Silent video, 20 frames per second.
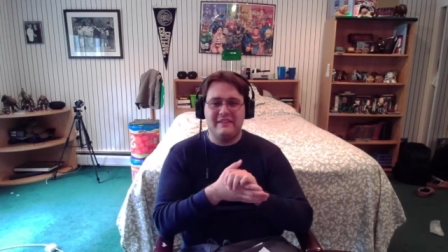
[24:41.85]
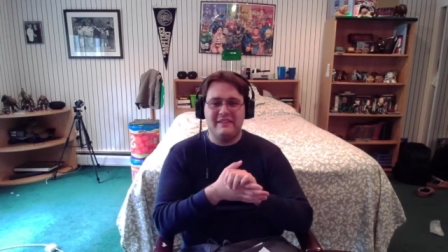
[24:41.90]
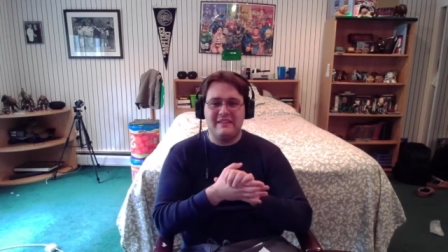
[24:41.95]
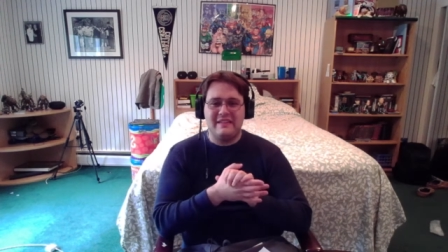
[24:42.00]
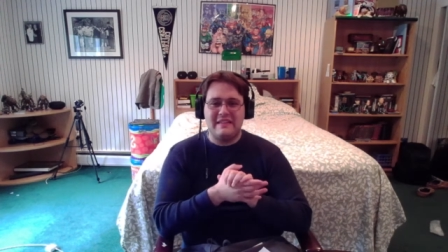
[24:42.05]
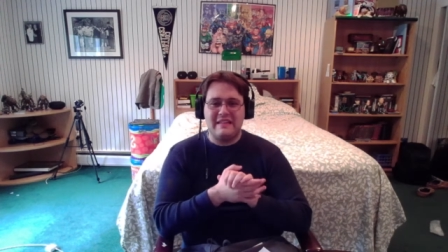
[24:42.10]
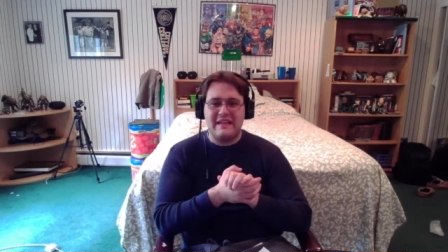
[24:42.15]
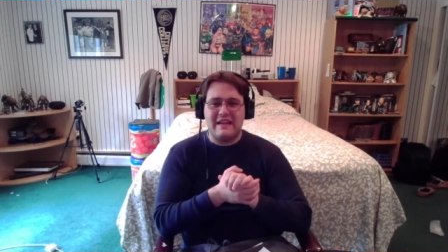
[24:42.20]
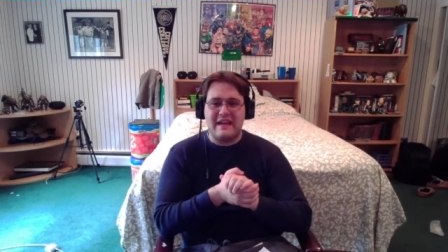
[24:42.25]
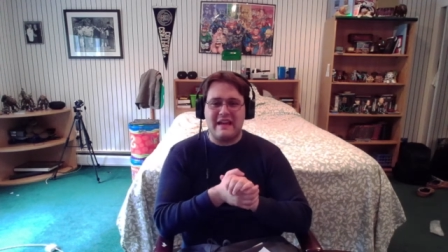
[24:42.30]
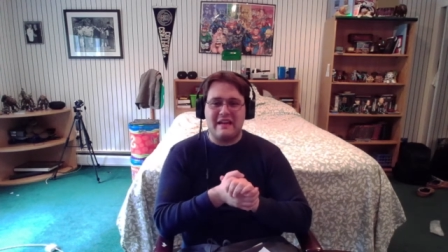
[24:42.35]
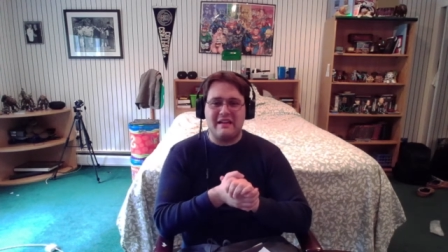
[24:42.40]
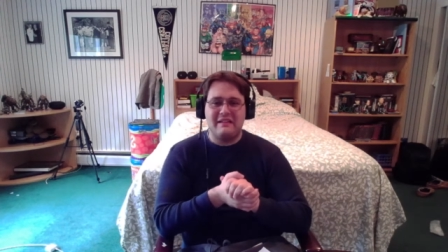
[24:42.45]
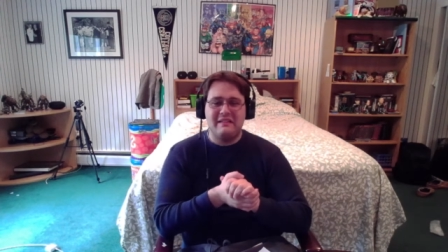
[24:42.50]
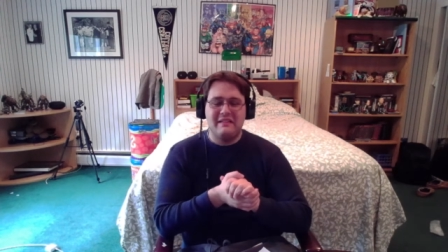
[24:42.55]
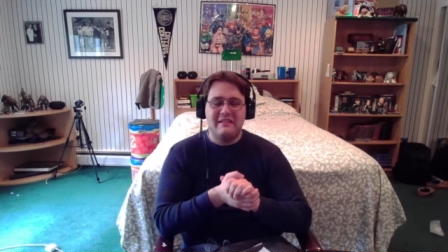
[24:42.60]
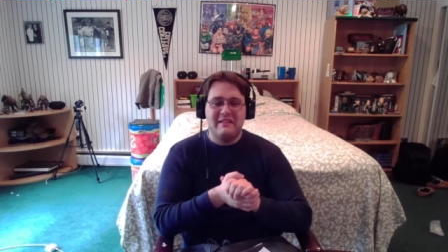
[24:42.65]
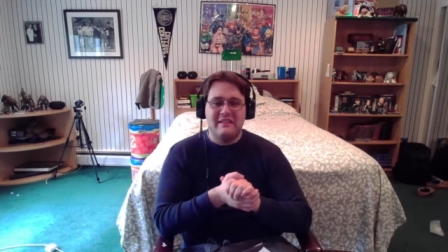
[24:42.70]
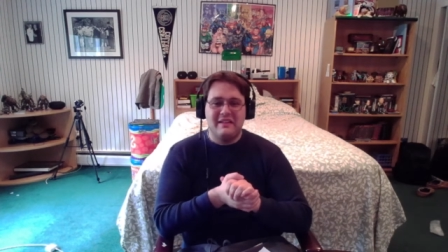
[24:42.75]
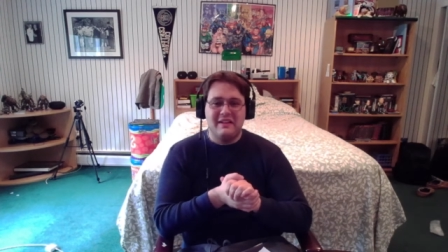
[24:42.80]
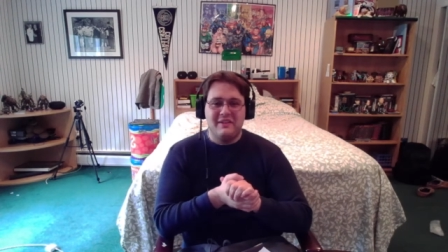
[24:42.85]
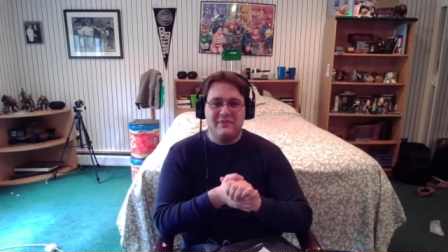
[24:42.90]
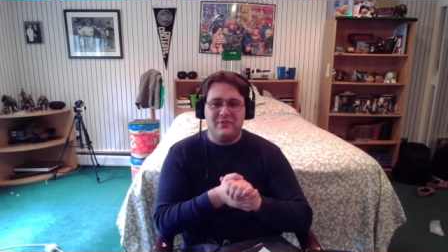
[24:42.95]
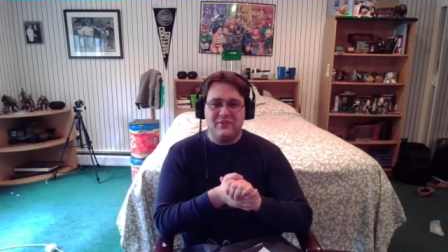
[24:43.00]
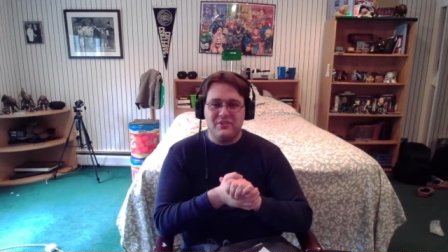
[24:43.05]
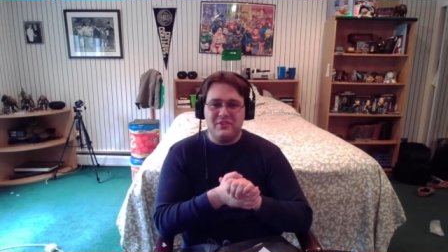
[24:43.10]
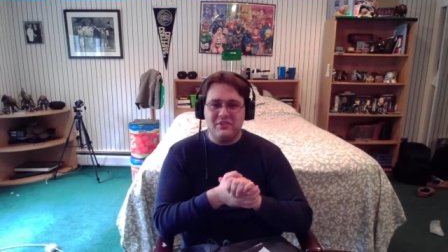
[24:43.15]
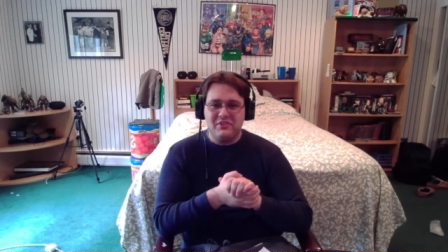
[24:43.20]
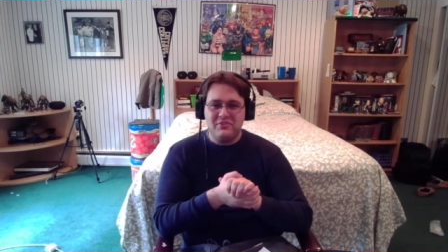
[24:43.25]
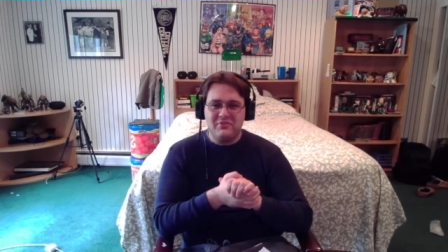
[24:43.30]
Yeah, for
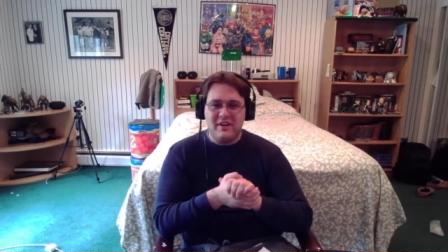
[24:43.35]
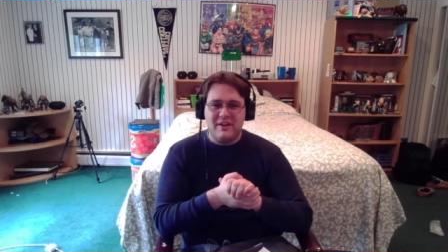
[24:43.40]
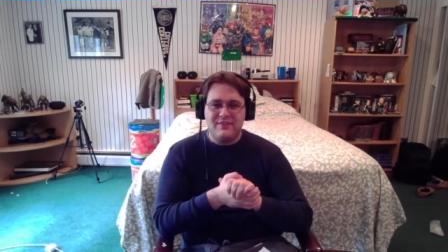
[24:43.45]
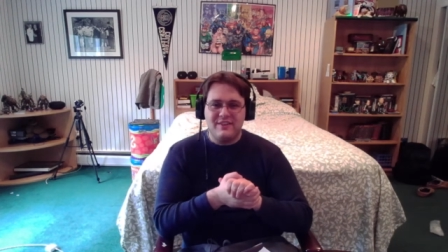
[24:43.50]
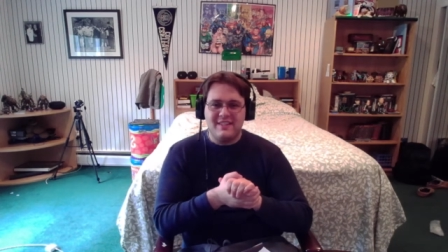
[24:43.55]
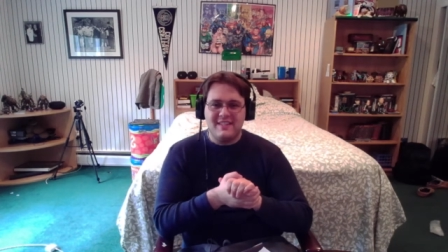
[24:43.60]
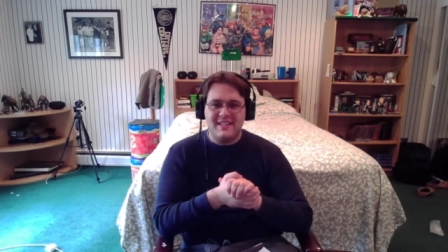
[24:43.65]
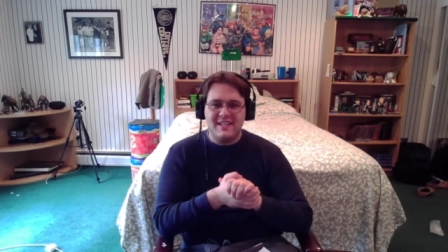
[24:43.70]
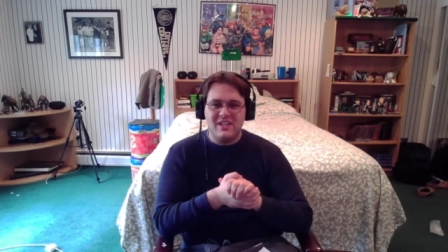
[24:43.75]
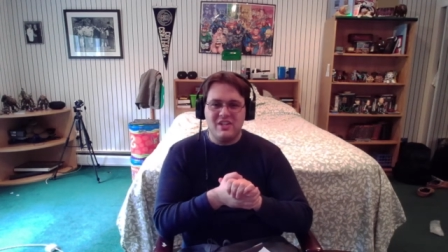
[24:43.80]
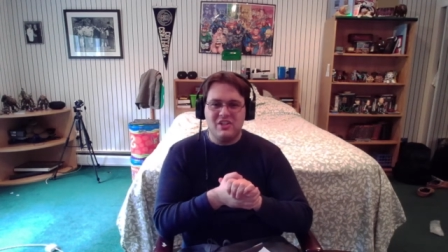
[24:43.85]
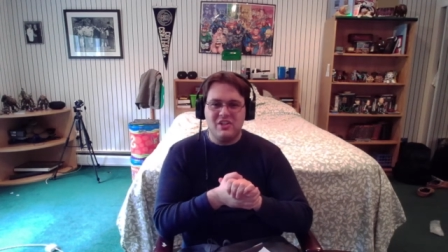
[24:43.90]
those who haven't seen